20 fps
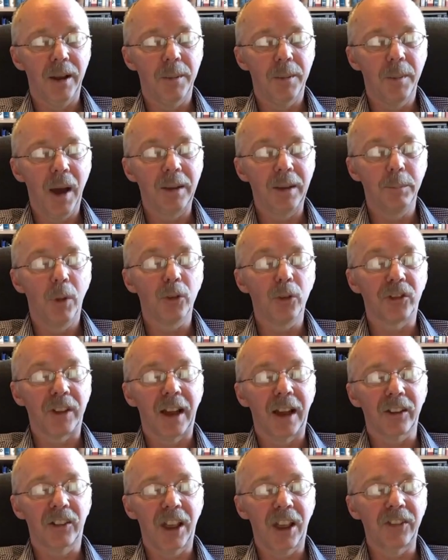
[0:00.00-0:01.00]
and most
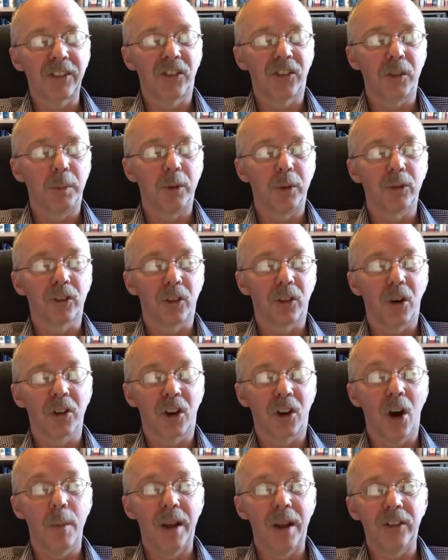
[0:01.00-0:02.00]
accessible sort of
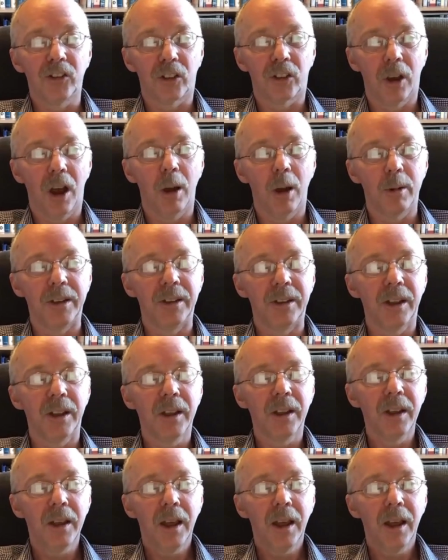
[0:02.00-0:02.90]
comments are in